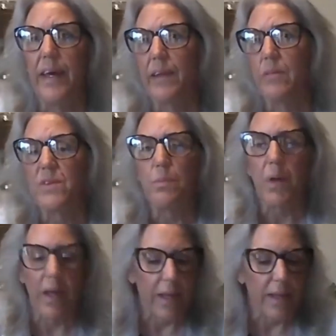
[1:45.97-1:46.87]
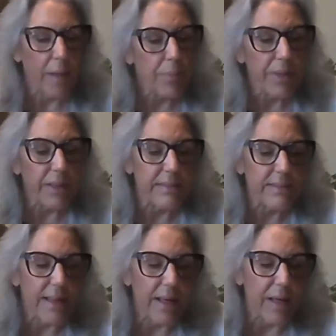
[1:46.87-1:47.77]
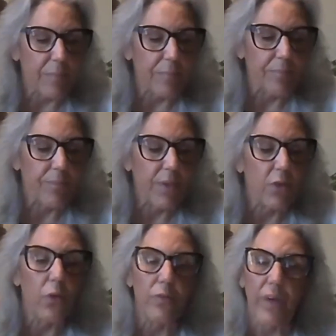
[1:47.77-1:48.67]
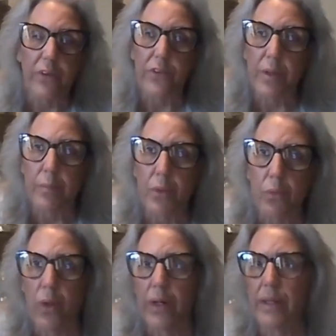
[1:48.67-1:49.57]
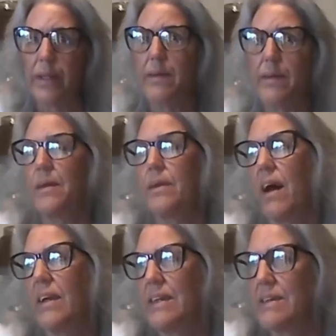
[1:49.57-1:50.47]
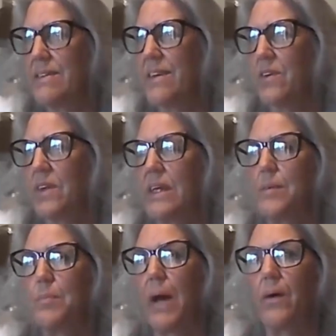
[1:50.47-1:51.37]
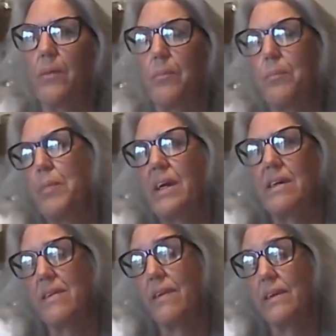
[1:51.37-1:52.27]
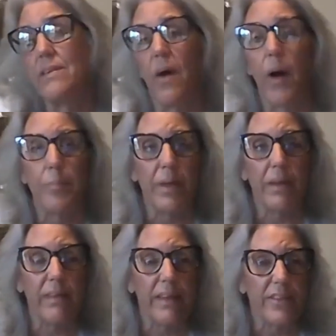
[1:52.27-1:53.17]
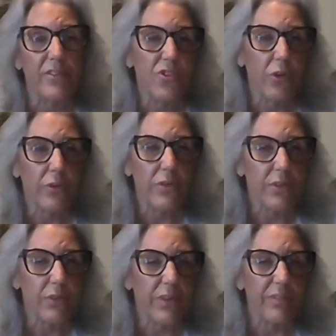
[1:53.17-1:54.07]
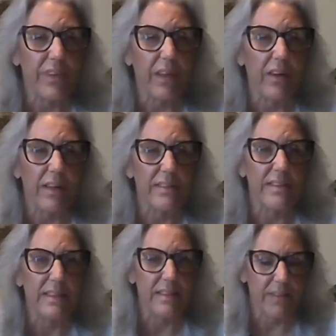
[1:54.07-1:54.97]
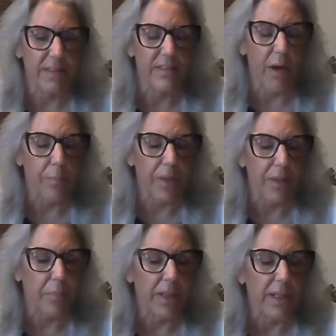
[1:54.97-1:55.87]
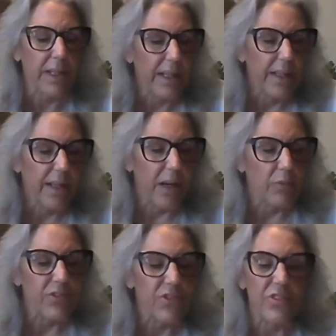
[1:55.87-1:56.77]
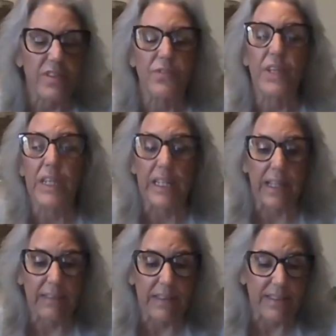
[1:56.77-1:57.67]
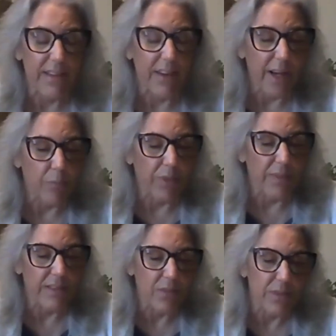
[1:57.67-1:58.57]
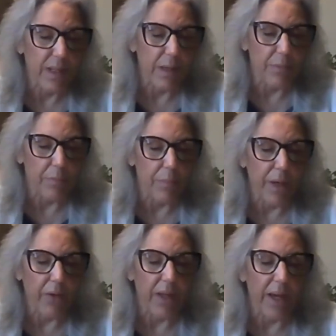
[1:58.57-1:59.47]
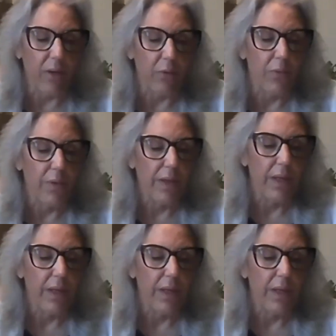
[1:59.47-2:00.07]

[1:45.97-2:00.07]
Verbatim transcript: And it was, and I picked um, core value number one, not necessarily about because of the topic that I chose or even the content of the topic, but I was just feeling at the time when this was coming about how